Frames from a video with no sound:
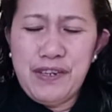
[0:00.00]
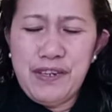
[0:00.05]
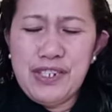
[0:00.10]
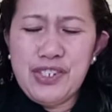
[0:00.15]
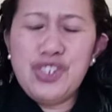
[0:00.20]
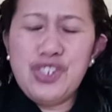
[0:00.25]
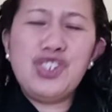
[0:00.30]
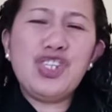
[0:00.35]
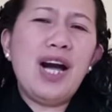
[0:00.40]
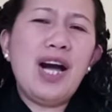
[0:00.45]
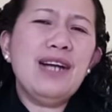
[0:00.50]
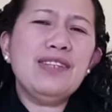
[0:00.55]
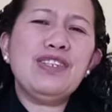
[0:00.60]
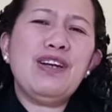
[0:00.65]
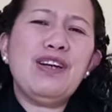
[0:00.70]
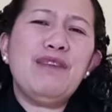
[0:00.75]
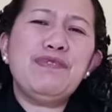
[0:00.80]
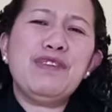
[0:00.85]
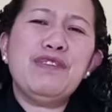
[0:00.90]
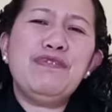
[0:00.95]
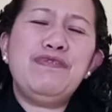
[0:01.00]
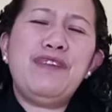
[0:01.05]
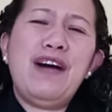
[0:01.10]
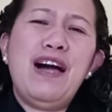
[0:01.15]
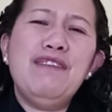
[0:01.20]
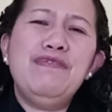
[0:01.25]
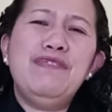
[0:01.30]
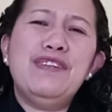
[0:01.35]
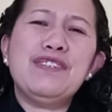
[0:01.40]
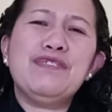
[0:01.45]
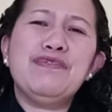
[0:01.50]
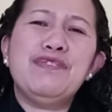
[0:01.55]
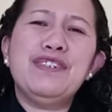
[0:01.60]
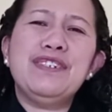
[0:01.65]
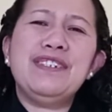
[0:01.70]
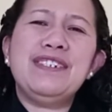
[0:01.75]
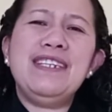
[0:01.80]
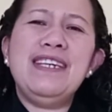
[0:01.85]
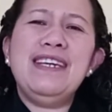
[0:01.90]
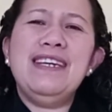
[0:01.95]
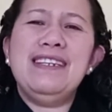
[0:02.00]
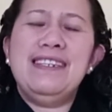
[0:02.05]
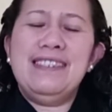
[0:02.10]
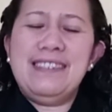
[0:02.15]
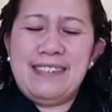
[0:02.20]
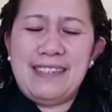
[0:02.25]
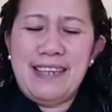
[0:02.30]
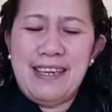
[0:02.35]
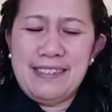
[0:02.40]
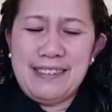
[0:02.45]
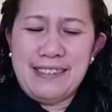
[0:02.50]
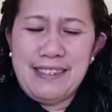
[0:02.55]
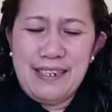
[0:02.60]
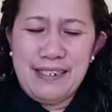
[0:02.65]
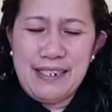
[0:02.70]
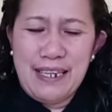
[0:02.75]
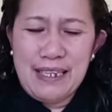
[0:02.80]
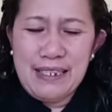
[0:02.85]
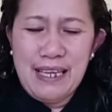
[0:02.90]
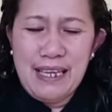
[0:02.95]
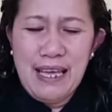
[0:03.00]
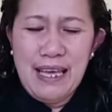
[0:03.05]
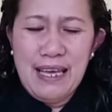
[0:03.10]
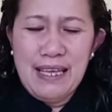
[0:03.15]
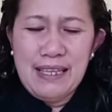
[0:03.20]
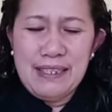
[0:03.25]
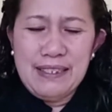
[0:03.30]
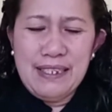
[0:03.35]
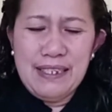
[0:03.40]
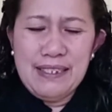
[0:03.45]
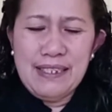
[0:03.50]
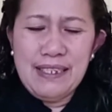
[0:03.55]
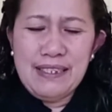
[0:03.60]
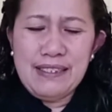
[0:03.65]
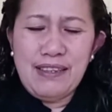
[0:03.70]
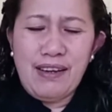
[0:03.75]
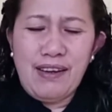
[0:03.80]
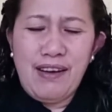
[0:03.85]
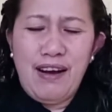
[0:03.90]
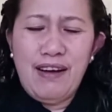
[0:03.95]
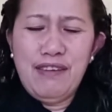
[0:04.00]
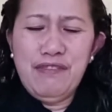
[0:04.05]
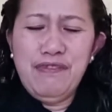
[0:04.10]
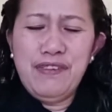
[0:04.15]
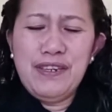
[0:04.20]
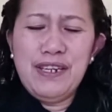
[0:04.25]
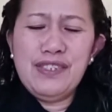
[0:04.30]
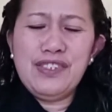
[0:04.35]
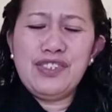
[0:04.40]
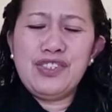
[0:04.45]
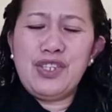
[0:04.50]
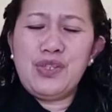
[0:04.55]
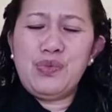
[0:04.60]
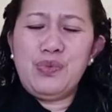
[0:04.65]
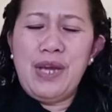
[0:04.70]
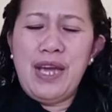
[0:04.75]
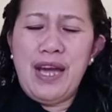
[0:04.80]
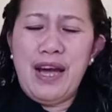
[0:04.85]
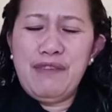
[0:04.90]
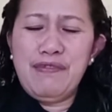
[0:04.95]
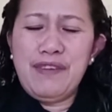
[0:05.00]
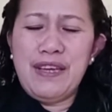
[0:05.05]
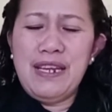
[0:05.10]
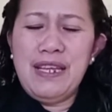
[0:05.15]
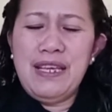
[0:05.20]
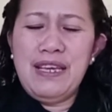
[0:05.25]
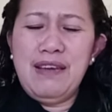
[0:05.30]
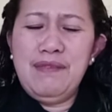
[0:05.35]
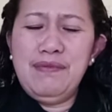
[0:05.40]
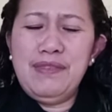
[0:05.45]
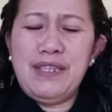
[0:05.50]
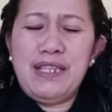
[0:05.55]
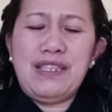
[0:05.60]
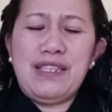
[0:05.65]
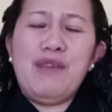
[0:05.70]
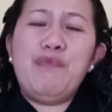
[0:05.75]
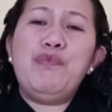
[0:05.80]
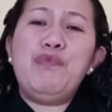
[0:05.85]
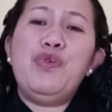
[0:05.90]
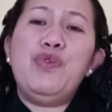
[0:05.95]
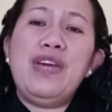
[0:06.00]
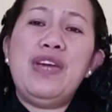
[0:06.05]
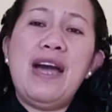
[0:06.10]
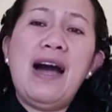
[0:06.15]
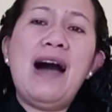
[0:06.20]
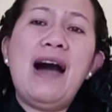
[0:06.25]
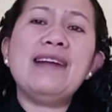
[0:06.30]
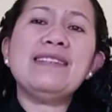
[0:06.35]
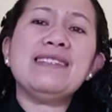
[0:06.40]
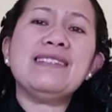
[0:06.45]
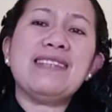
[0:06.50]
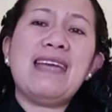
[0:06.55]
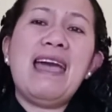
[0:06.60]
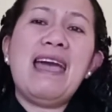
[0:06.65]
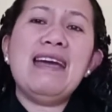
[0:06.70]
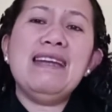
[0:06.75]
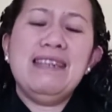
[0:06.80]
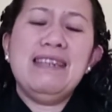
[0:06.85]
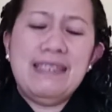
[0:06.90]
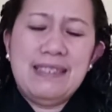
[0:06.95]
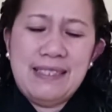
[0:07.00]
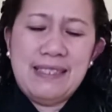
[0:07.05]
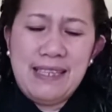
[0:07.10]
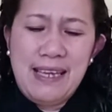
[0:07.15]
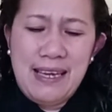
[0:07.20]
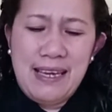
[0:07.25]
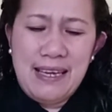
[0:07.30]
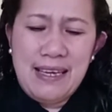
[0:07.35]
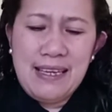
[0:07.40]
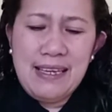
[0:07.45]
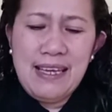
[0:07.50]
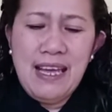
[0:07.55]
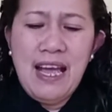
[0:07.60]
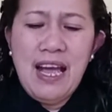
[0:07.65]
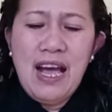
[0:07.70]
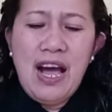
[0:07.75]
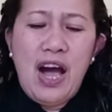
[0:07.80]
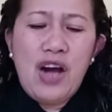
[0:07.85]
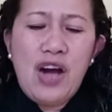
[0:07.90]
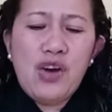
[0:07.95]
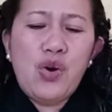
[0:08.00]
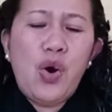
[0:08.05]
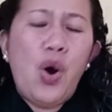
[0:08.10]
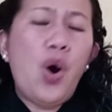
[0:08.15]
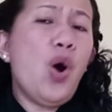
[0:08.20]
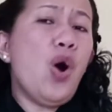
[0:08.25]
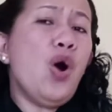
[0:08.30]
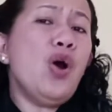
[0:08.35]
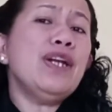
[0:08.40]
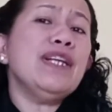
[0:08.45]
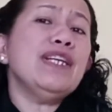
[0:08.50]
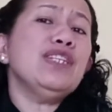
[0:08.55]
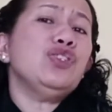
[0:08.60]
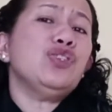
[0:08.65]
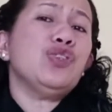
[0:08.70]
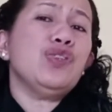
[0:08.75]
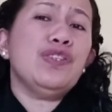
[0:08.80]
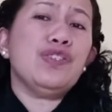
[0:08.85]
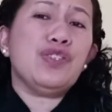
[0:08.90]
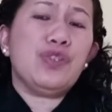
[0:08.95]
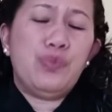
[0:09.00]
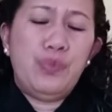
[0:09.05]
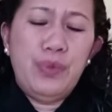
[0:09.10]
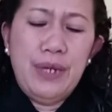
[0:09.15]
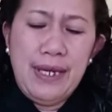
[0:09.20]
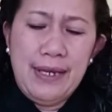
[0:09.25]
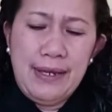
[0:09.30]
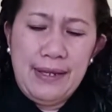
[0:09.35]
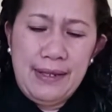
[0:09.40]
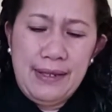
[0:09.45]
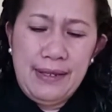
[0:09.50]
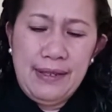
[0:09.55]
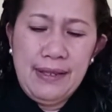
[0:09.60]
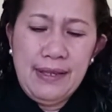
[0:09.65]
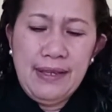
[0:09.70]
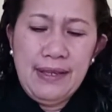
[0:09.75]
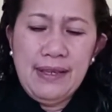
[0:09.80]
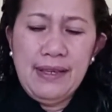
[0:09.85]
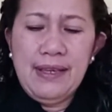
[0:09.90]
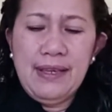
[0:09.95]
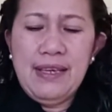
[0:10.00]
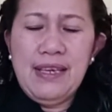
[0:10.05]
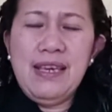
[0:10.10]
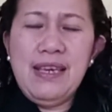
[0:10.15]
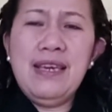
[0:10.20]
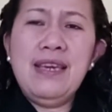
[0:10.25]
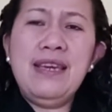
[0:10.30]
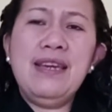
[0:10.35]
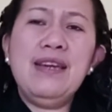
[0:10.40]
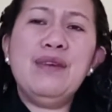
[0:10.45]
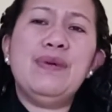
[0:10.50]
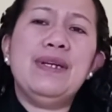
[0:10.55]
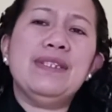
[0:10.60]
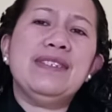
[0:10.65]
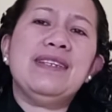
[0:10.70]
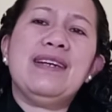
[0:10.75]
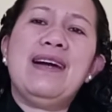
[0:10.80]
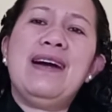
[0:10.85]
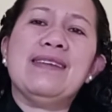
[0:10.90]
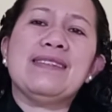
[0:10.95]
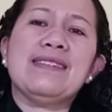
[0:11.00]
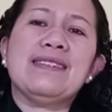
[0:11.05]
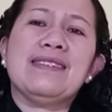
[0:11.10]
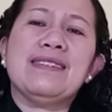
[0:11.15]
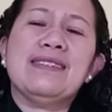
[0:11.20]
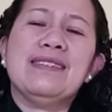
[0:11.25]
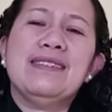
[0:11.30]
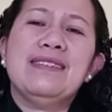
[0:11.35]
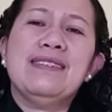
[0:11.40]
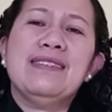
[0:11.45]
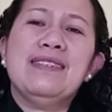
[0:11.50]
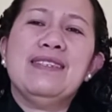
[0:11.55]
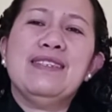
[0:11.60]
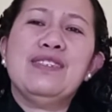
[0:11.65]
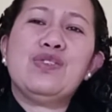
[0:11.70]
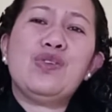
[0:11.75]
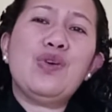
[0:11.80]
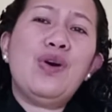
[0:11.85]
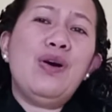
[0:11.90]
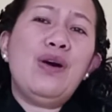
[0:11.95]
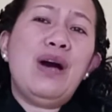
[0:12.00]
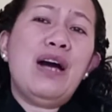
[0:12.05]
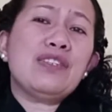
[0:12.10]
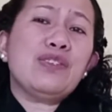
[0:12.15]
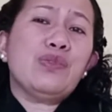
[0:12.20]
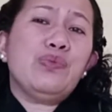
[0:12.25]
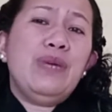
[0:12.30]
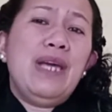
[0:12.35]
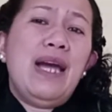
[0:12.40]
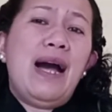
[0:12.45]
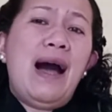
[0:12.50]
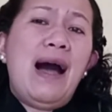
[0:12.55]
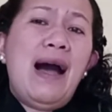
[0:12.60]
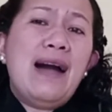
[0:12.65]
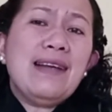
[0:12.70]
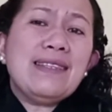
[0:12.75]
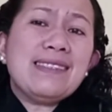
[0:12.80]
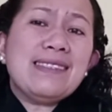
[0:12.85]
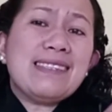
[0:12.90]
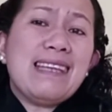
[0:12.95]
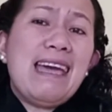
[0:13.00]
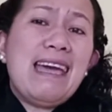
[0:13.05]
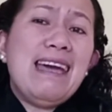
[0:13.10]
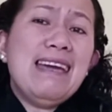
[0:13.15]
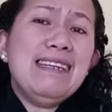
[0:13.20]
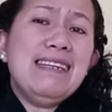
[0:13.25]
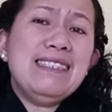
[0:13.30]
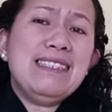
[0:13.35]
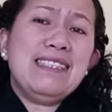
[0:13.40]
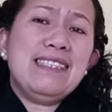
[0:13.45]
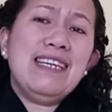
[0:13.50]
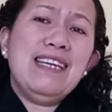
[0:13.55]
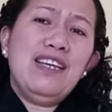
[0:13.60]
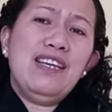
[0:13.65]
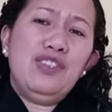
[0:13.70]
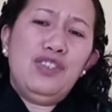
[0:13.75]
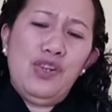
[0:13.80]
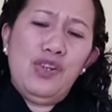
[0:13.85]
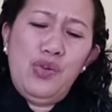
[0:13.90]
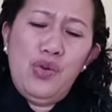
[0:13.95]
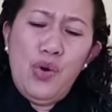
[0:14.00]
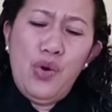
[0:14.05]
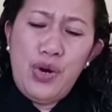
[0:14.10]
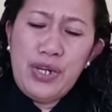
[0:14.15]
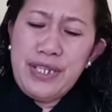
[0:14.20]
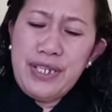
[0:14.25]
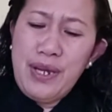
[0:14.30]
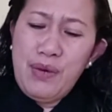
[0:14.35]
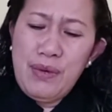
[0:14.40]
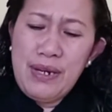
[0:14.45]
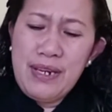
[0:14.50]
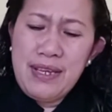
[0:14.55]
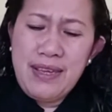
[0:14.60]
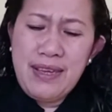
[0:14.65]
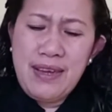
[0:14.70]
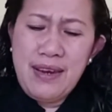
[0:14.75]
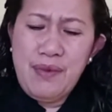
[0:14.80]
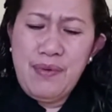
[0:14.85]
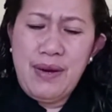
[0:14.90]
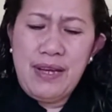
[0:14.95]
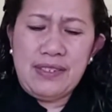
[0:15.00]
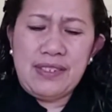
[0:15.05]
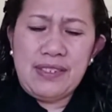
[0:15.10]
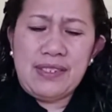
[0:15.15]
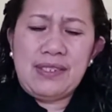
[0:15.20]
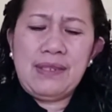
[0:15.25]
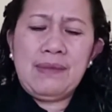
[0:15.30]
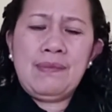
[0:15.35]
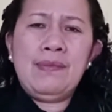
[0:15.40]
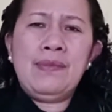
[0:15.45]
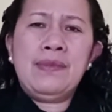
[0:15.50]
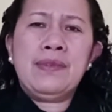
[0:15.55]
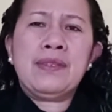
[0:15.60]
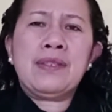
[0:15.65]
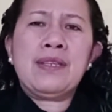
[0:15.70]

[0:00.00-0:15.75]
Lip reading: In 1 John chapter 5, verse 14, it says there that this is the confidence that we have in him, that if we ask anything according to his will, he heareth us. So as we ask anything in the Lord, he will hear us,